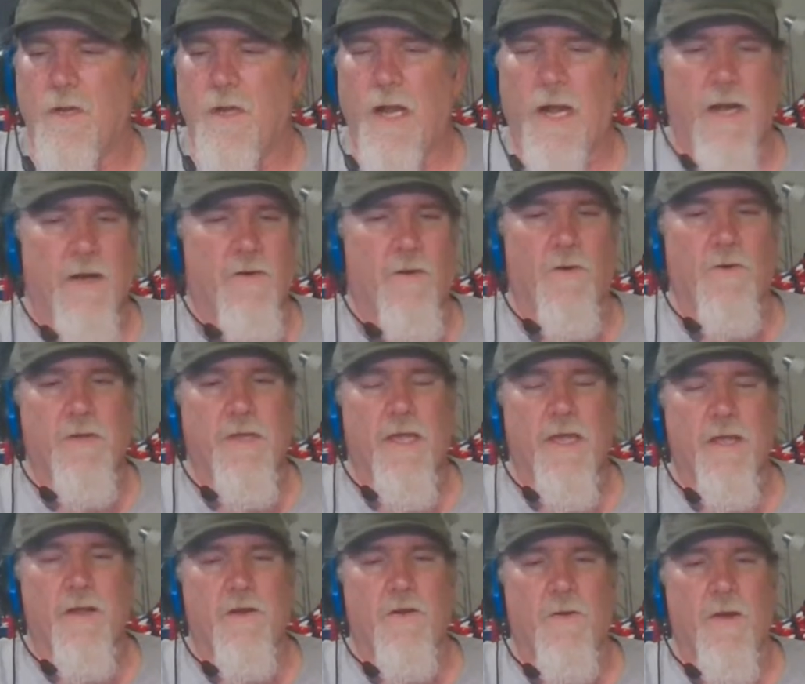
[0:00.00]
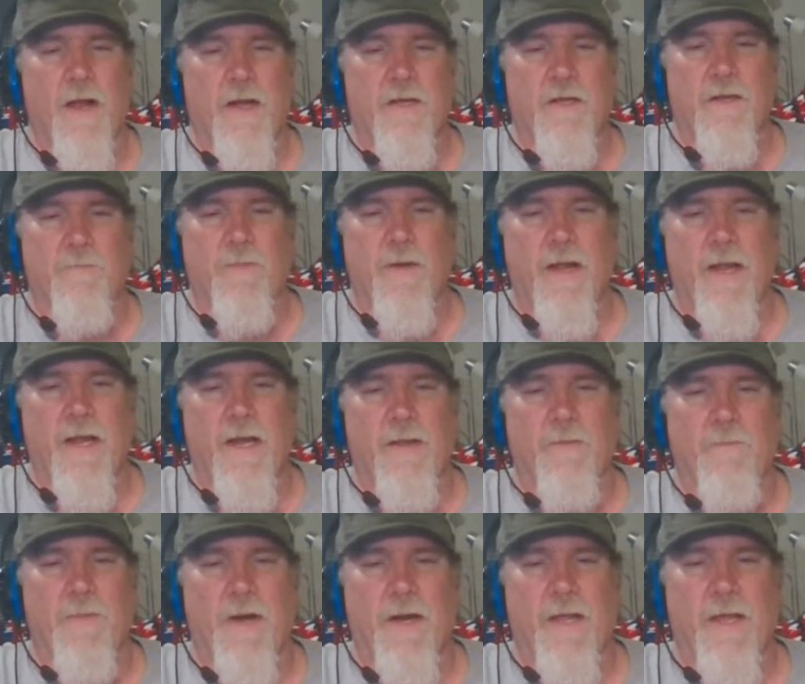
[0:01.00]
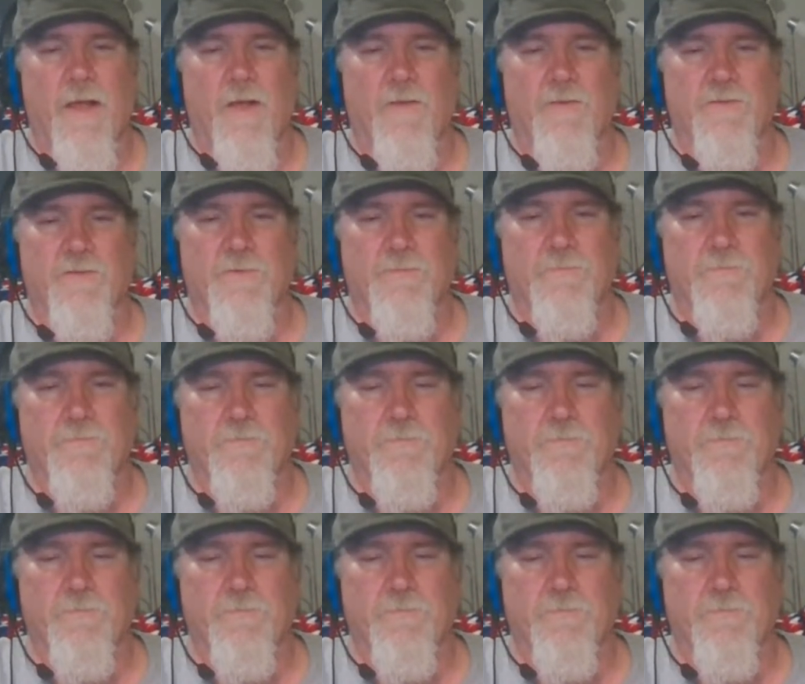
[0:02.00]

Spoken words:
I don't get corrected by anybody else,